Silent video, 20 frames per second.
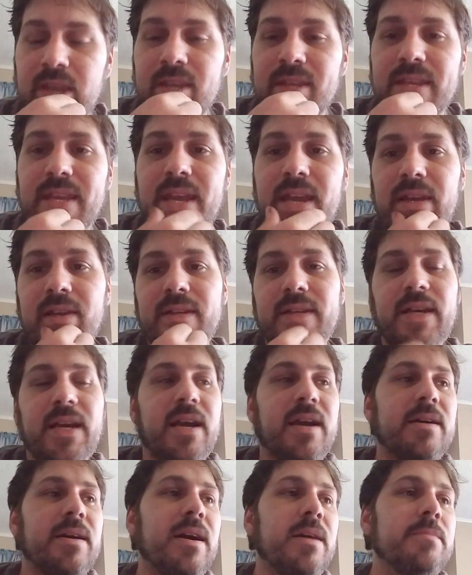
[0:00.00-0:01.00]
Yeah,
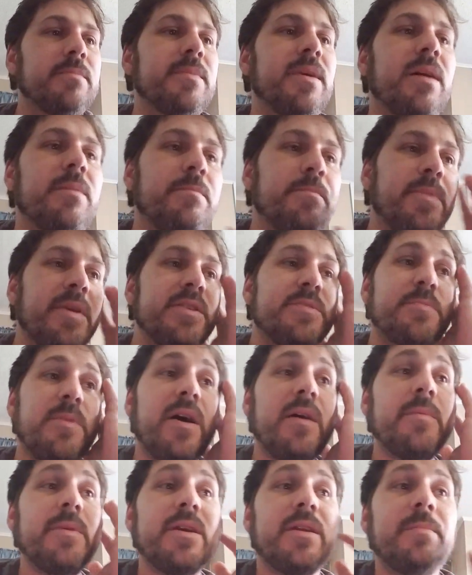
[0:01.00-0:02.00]
it's
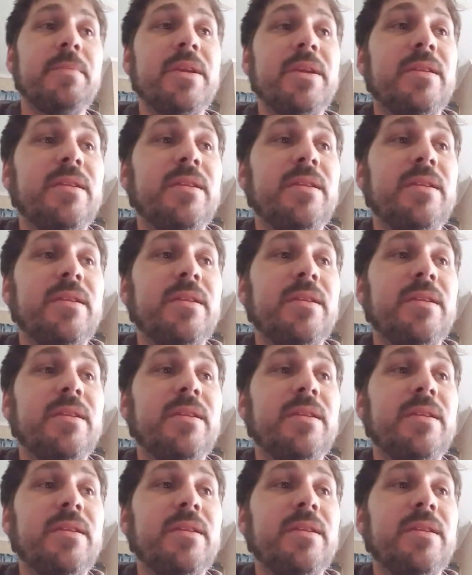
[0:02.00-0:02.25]
probably going to be